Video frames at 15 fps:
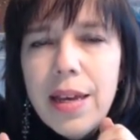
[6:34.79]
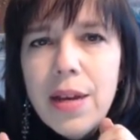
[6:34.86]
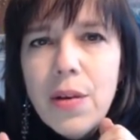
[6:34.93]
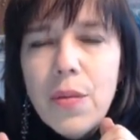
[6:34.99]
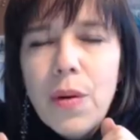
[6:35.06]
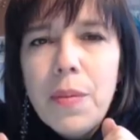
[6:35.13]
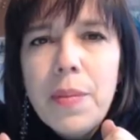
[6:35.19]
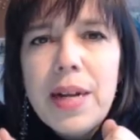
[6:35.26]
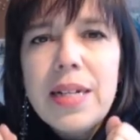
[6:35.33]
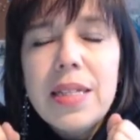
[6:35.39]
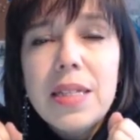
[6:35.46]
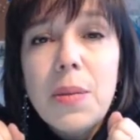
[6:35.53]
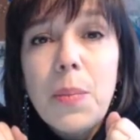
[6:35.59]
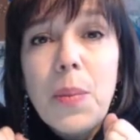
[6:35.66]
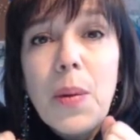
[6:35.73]
What might
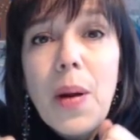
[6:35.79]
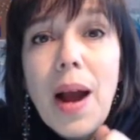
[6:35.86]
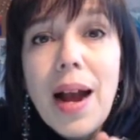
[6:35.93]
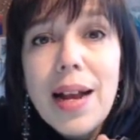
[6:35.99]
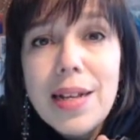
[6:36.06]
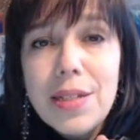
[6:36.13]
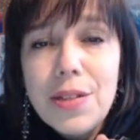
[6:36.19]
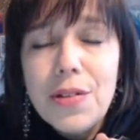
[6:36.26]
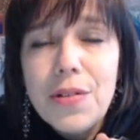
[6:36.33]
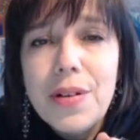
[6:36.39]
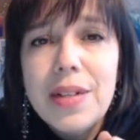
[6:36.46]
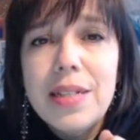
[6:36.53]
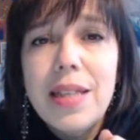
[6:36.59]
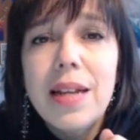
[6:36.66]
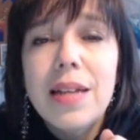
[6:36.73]
surprise you
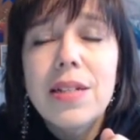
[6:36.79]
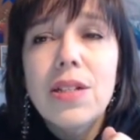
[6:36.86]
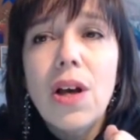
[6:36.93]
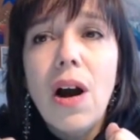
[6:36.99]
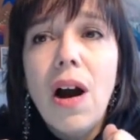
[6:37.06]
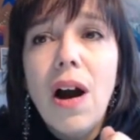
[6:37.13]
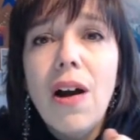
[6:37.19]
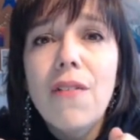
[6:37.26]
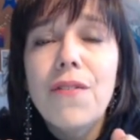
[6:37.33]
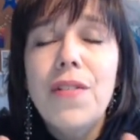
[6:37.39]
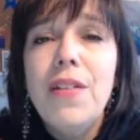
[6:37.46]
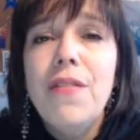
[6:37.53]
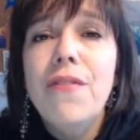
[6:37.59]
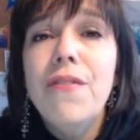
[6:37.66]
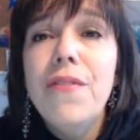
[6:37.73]
is that is
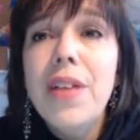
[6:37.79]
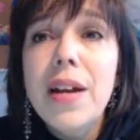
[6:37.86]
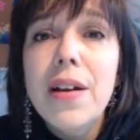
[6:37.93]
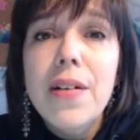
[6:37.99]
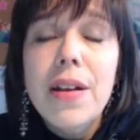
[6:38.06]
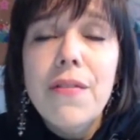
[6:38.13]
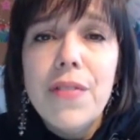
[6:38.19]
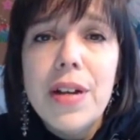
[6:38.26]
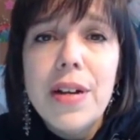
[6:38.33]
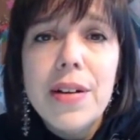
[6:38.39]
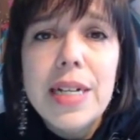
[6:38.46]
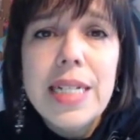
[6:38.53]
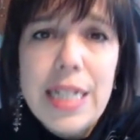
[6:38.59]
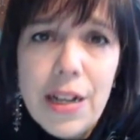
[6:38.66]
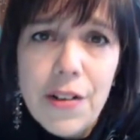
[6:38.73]
often very,
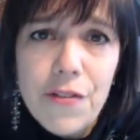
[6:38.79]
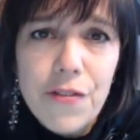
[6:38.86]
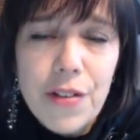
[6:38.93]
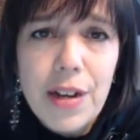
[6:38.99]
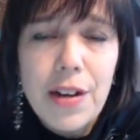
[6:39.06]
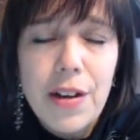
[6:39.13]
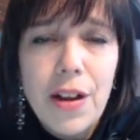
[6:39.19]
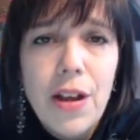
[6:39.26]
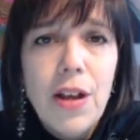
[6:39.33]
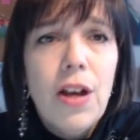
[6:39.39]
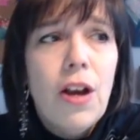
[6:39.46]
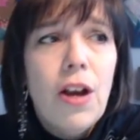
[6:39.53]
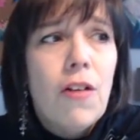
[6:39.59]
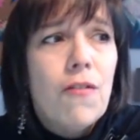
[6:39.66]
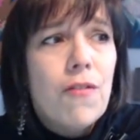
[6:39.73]
very different
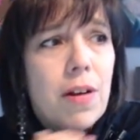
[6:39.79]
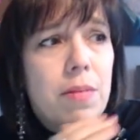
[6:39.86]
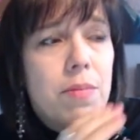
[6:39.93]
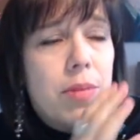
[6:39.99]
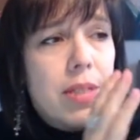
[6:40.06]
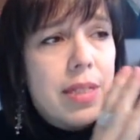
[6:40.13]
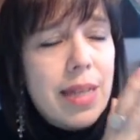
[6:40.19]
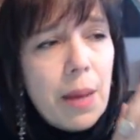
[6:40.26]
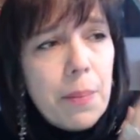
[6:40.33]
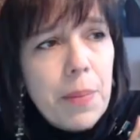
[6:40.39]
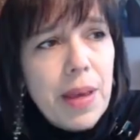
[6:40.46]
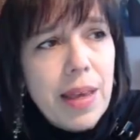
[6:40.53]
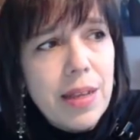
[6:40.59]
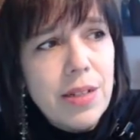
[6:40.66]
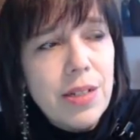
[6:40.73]
from
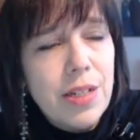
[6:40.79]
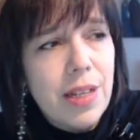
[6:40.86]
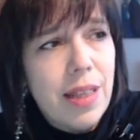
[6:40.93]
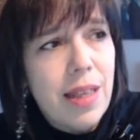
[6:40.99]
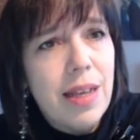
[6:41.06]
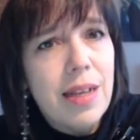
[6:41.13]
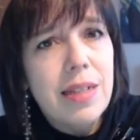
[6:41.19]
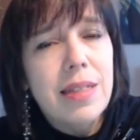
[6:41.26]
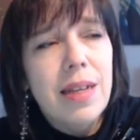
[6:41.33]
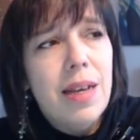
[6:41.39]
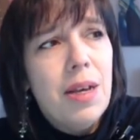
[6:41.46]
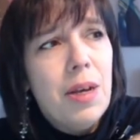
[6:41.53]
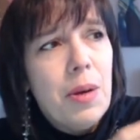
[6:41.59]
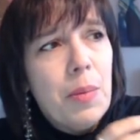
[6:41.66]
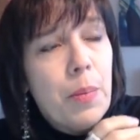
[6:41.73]
stepping into this
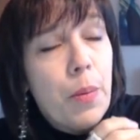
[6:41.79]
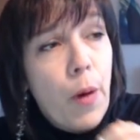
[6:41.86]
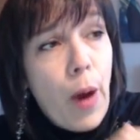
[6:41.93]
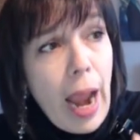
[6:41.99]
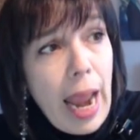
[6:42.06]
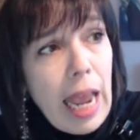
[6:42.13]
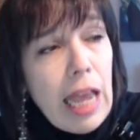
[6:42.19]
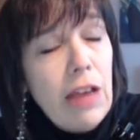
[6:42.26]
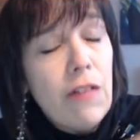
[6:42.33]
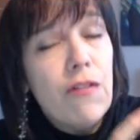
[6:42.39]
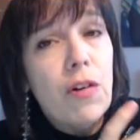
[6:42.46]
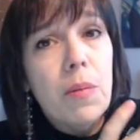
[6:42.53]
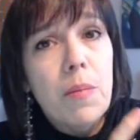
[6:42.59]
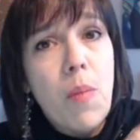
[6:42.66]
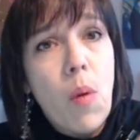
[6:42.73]
brave,
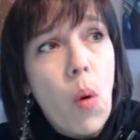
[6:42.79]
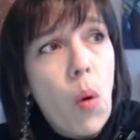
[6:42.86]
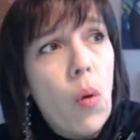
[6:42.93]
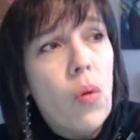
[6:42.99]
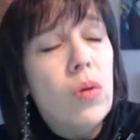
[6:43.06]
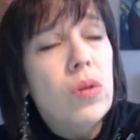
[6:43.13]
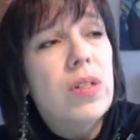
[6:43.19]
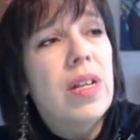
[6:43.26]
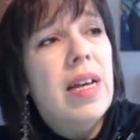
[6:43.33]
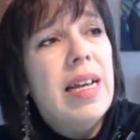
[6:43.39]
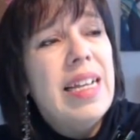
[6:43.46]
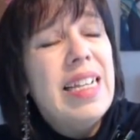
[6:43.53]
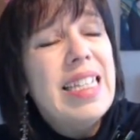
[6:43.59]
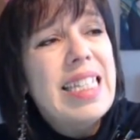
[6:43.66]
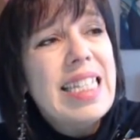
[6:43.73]
bold,
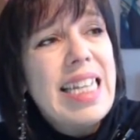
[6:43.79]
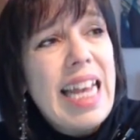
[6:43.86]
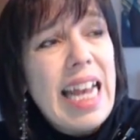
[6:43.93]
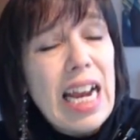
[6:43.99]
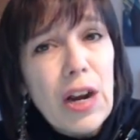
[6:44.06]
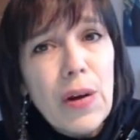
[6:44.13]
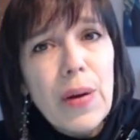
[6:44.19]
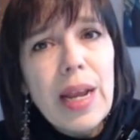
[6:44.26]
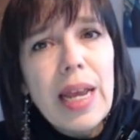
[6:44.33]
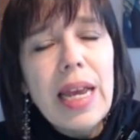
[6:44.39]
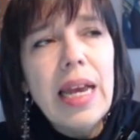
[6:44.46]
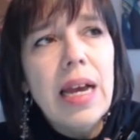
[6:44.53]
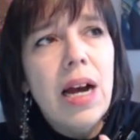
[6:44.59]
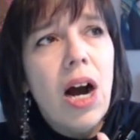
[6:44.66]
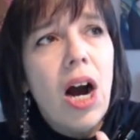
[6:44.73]

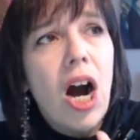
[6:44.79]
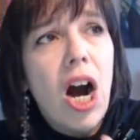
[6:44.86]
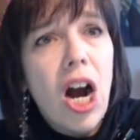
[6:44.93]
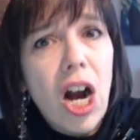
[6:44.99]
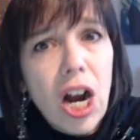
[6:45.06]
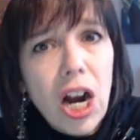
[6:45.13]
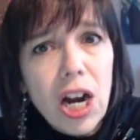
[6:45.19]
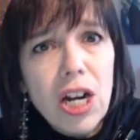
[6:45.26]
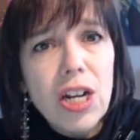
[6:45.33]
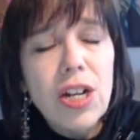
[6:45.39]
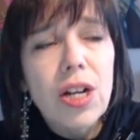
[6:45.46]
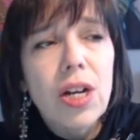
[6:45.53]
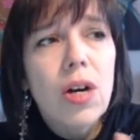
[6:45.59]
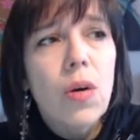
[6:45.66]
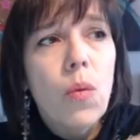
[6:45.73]
scary, hard
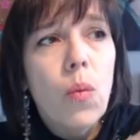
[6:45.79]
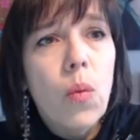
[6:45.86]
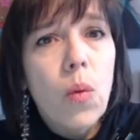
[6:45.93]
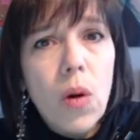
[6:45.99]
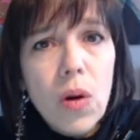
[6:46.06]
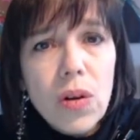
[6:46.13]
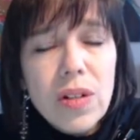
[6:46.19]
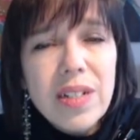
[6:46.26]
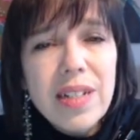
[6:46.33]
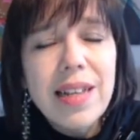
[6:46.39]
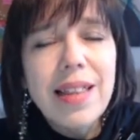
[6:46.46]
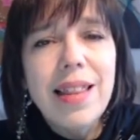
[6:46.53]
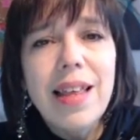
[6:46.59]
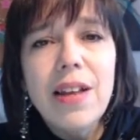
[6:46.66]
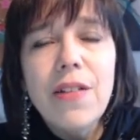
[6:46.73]
world
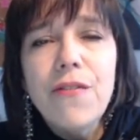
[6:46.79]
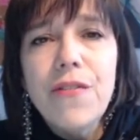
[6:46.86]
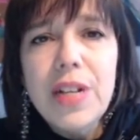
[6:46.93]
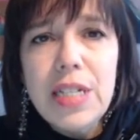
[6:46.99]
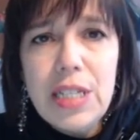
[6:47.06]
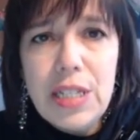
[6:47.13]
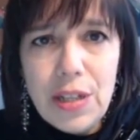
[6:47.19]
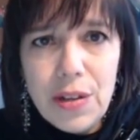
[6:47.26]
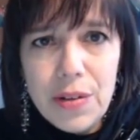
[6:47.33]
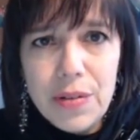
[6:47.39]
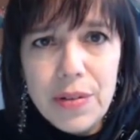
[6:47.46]
that fits you.